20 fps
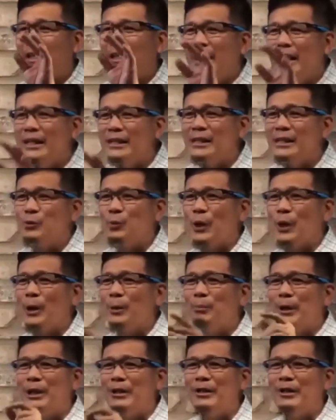His will
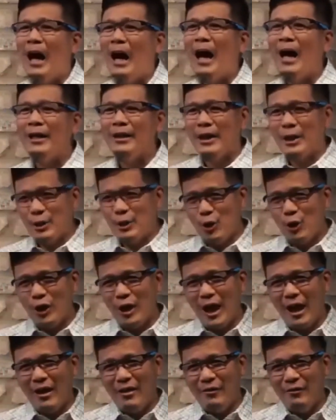be done in your
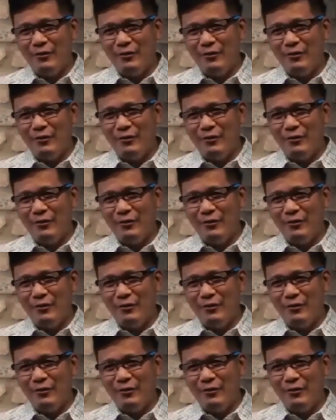life?